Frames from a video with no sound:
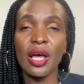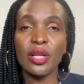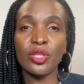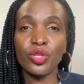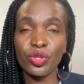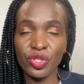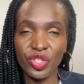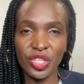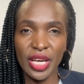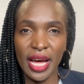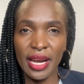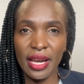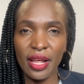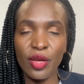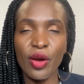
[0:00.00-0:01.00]
do
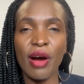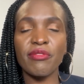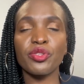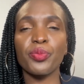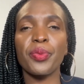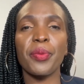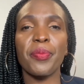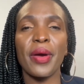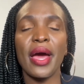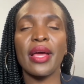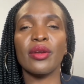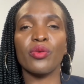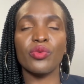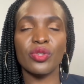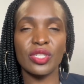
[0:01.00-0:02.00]
GRE, you have to prepare
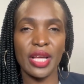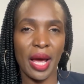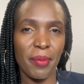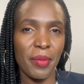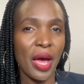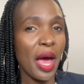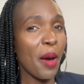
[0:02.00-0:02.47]
in good time.